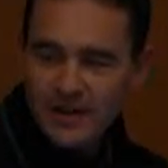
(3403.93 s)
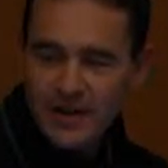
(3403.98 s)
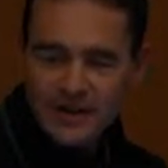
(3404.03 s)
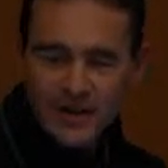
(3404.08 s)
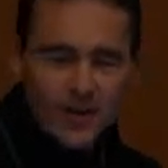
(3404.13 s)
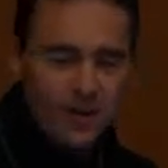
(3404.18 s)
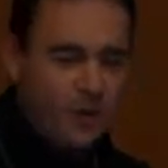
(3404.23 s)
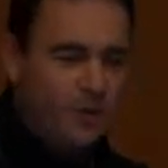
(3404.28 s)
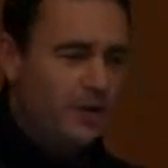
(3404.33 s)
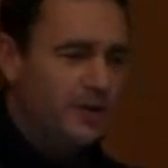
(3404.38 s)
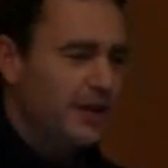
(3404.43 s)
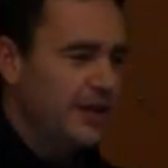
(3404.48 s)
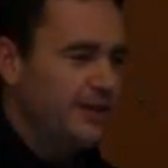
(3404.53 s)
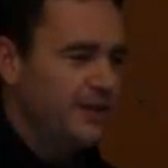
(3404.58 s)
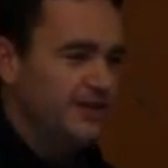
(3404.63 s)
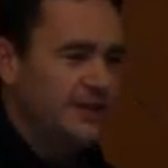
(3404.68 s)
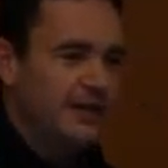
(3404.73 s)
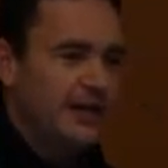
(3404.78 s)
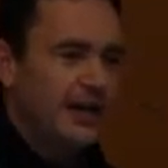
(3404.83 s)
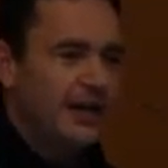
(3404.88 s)
I know
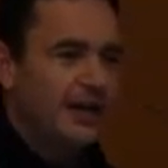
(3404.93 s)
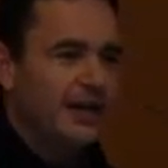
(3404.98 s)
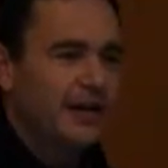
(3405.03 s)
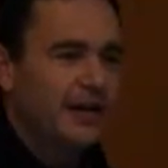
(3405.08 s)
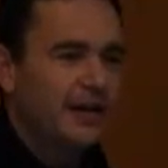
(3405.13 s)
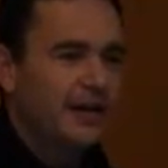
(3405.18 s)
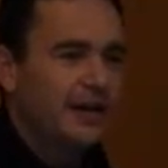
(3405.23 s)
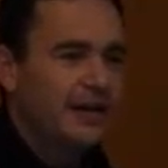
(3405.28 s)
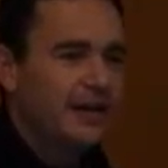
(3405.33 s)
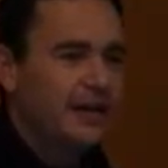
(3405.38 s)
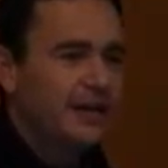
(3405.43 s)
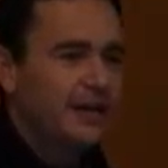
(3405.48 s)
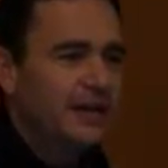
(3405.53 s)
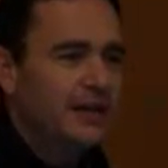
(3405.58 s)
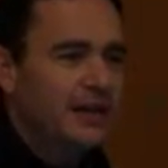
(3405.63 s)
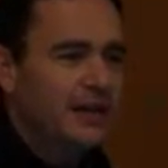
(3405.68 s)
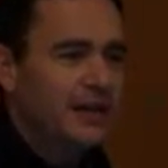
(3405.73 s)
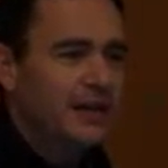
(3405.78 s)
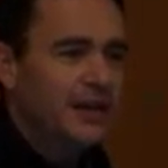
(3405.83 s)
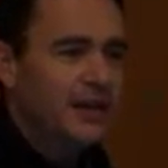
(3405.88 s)
that uh,
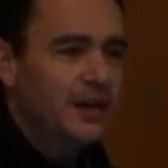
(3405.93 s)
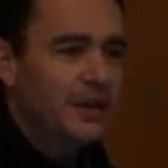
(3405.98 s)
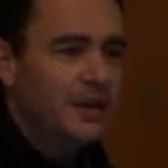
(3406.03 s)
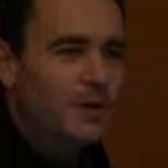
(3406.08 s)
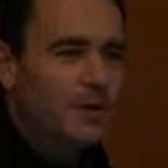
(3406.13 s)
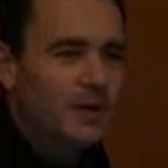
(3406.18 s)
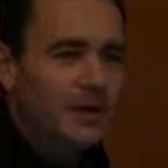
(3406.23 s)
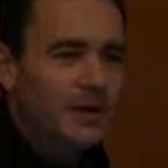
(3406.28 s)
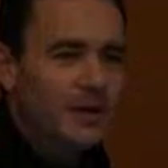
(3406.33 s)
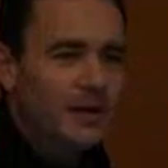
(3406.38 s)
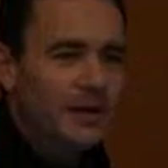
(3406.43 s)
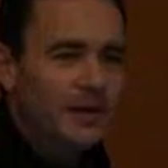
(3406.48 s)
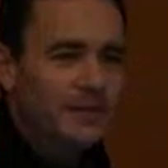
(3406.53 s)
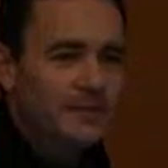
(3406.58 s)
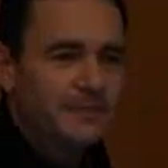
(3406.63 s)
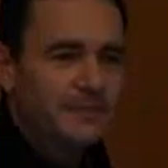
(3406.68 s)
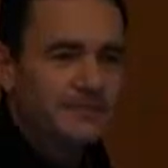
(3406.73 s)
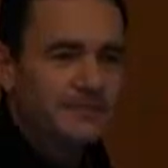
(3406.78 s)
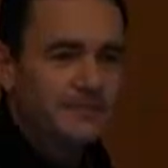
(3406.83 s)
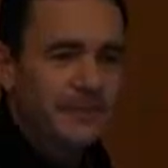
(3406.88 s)
you know
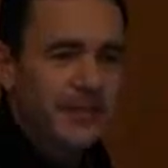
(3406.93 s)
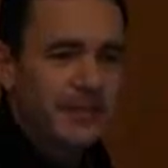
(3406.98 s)
um,